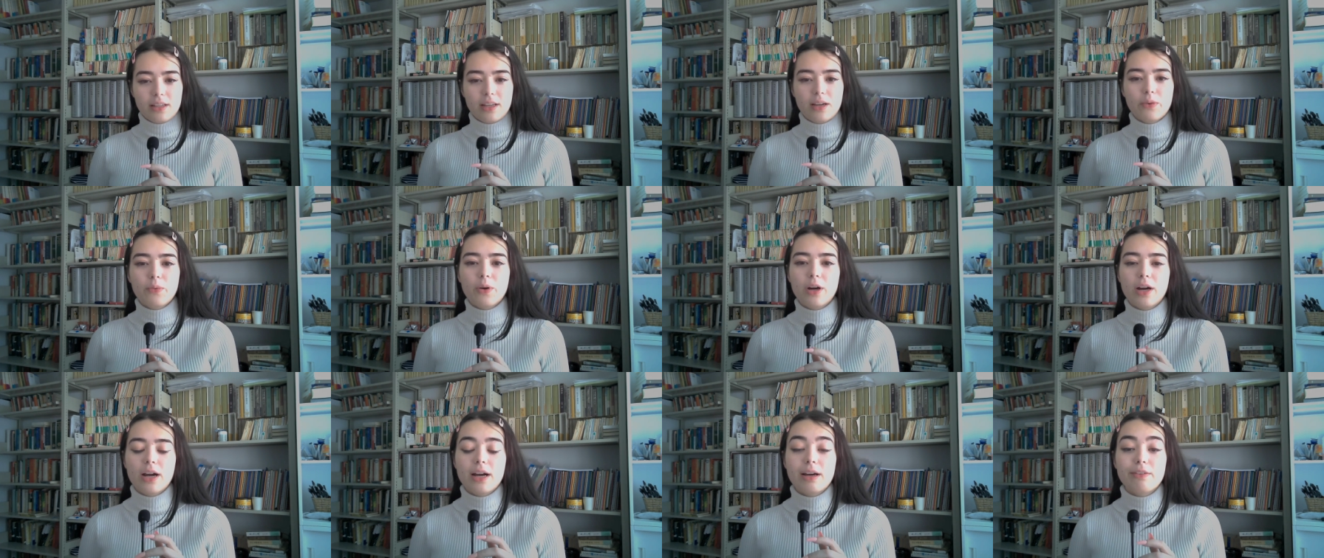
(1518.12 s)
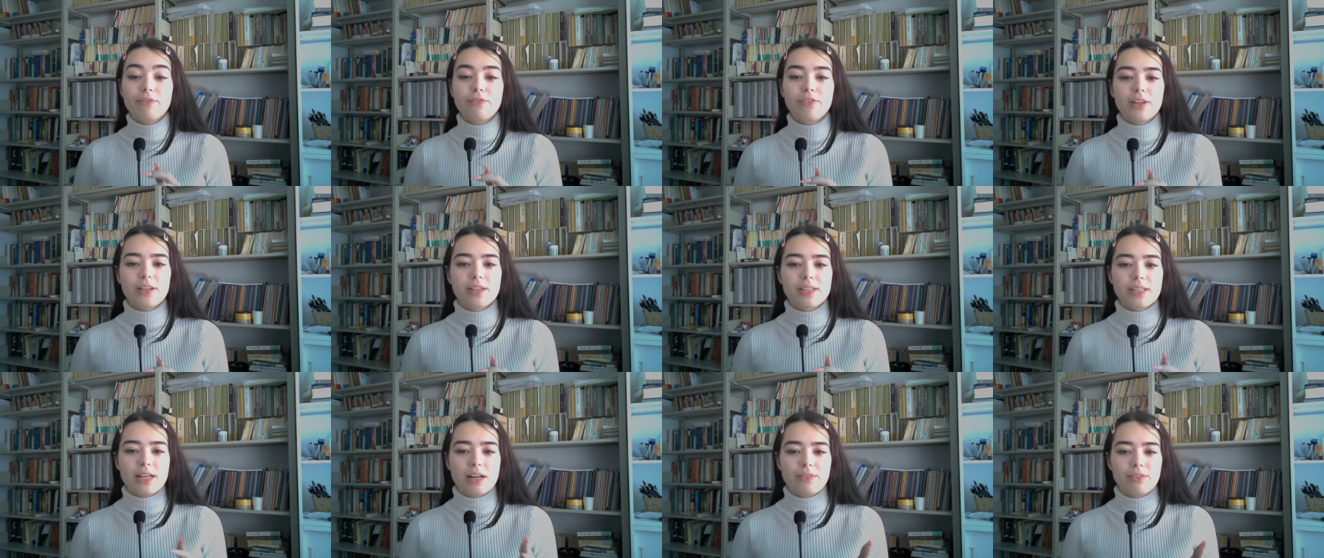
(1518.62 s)
they were at
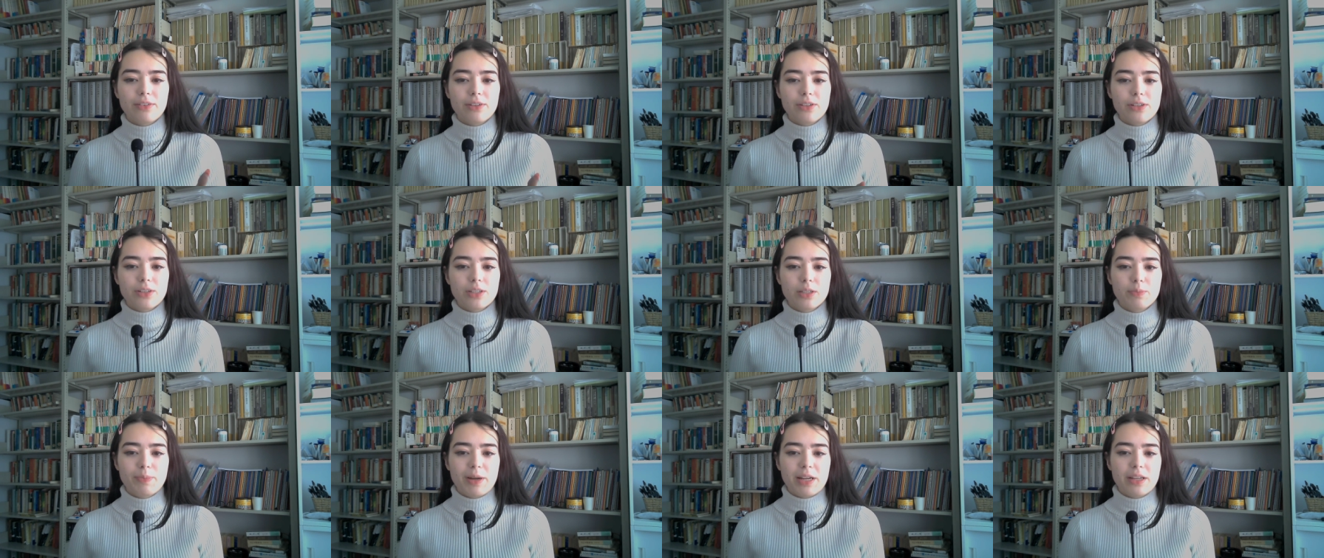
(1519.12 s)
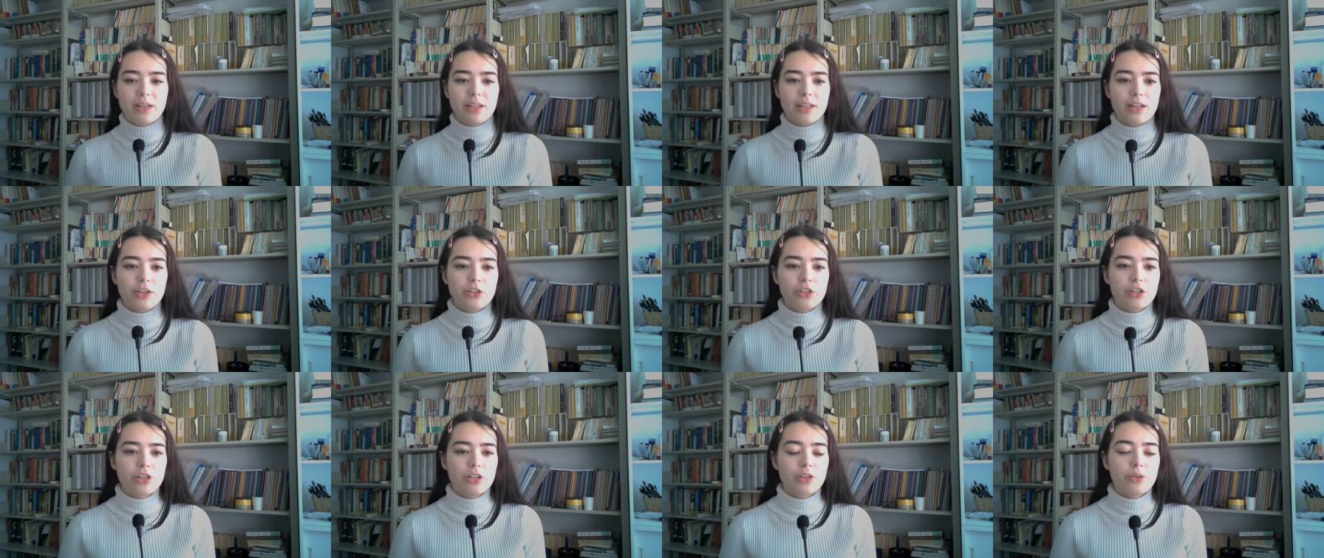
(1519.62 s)
philosophical
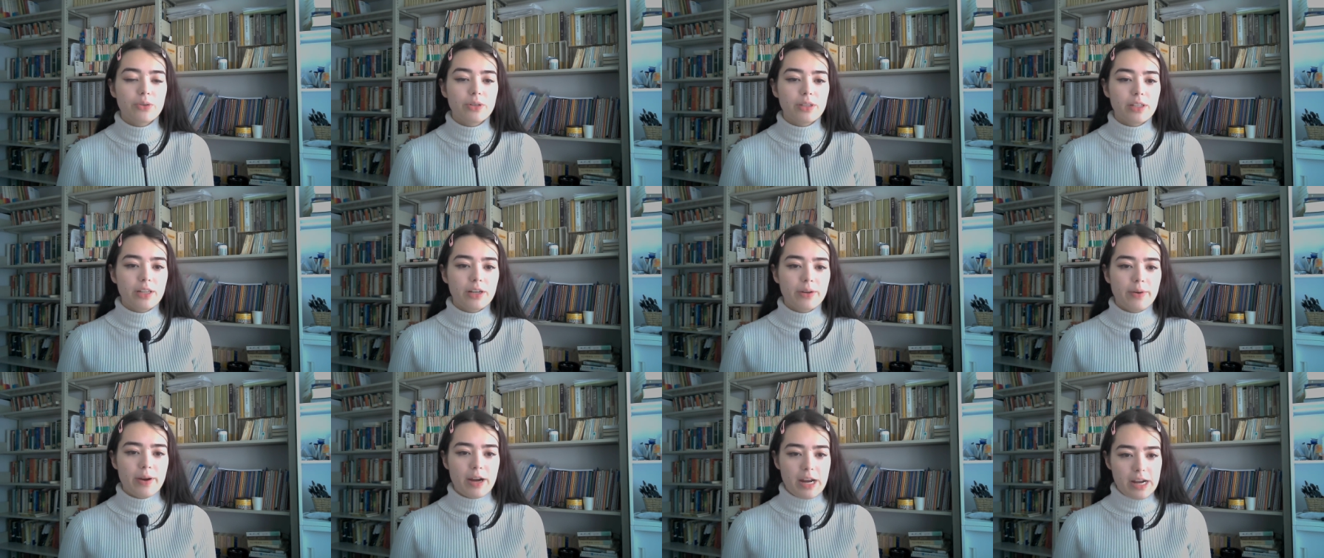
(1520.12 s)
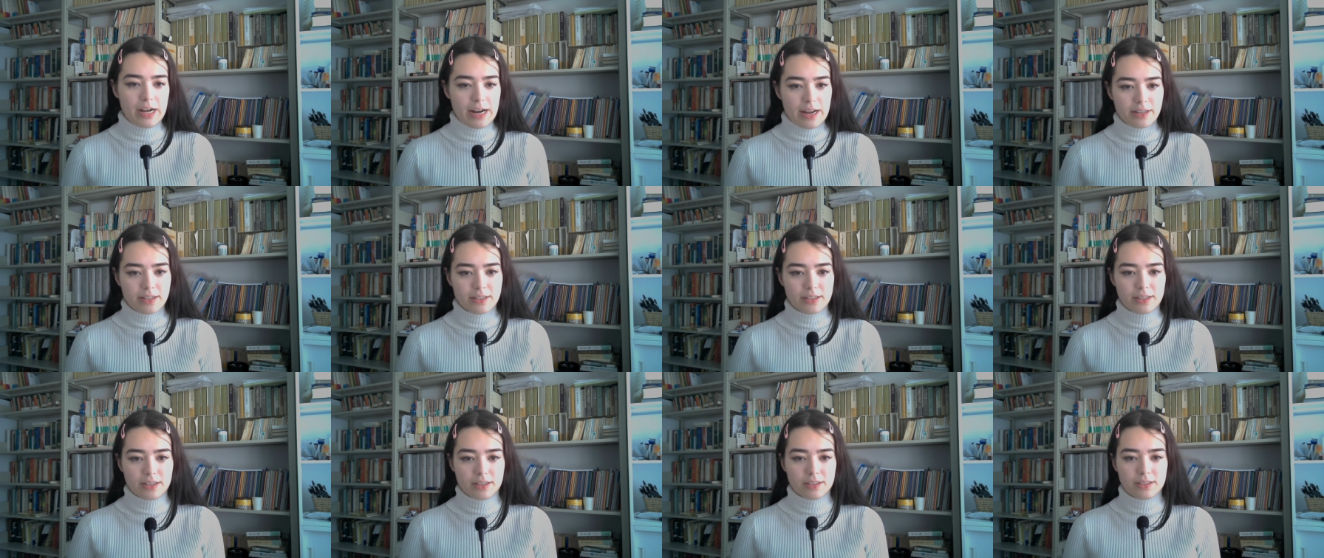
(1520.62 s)
speculation or literary
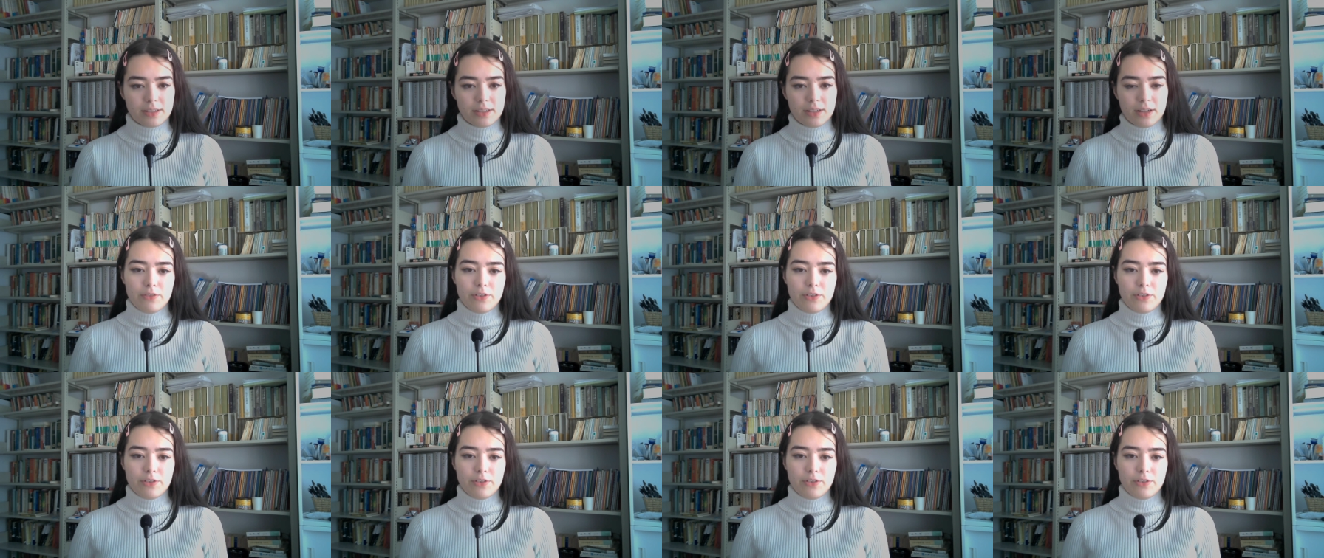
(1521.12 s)
analysis.